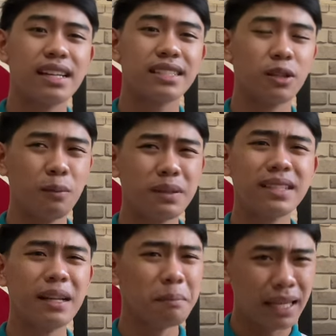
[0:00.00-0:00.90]
So
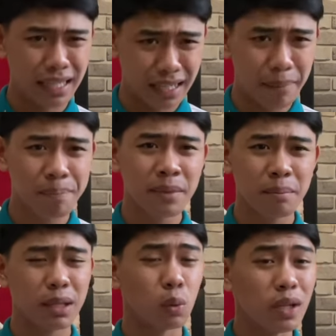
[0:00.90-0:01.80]
umpisa lang mahirap,
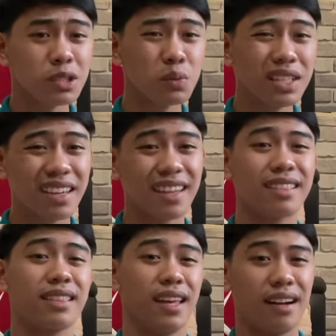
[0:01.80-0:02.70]
but once we
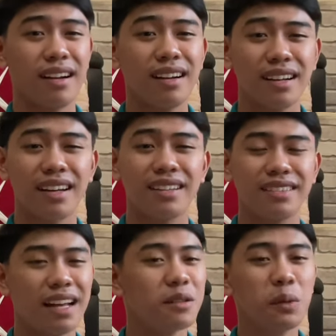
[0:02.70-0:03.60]
get there,
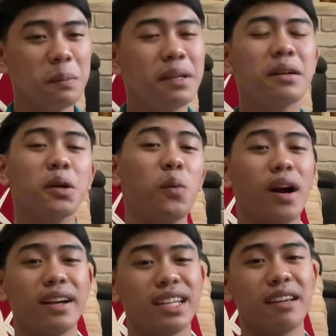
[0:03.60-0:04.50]
that will be
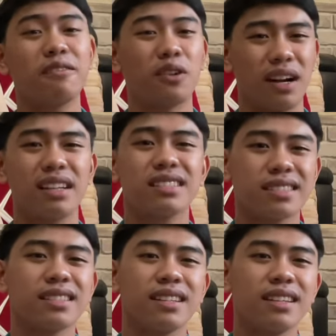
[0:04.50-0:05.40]
rewarding for
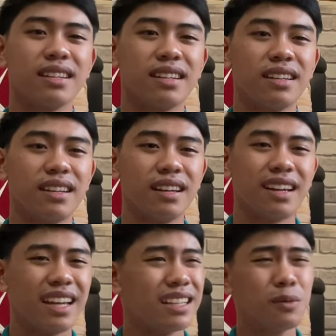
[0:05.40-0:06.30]
us.
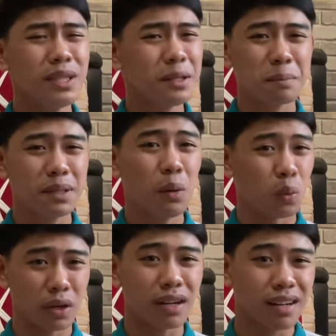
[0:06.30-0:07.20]
It will not be a
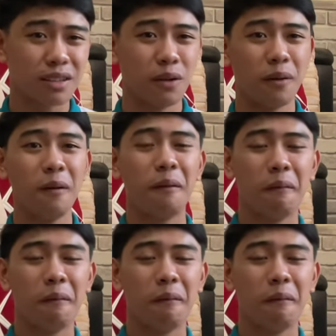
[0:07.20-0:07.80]
work though.